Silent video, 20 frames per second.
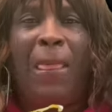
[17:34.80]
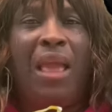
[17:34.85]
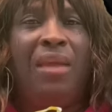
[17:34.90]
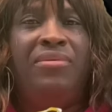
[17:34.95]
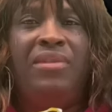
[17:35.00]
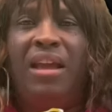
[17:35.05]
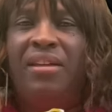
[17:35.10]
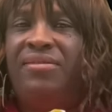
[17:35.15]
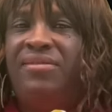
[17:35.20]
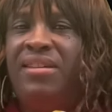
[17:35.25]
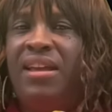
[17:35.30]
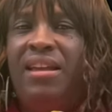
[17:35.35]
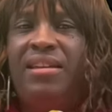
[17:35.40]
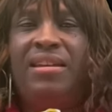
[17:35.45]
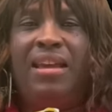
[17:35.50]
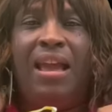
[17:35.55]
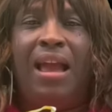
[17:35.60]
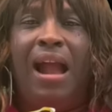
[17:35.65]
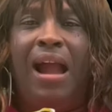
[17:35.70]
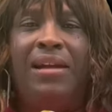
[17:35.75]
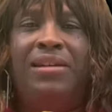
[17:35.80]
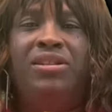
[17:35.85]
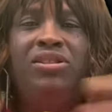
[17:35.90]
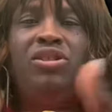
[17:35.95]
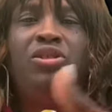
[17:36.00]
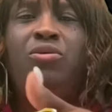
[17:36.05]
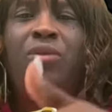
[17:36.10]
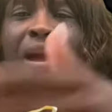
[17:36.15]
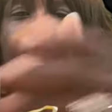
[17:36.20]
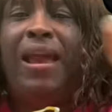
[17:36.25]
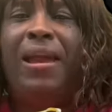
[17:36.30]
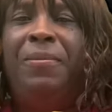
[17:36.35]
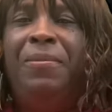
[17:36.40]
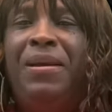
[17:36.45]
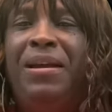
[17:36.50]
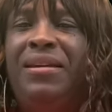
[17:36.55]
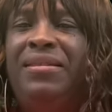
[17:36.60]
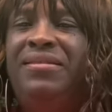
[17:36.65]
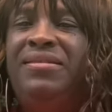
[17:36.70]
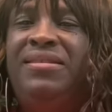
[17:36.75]
They say, yeah, I can do A,
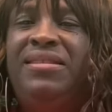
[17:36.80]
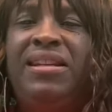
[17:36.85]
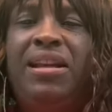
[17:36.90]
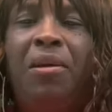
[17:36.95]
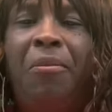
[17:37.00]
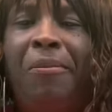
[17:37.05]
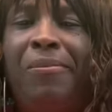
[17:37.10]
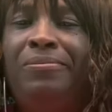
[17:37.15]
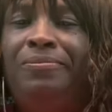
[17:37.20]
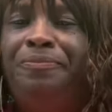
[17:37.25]
B, and C.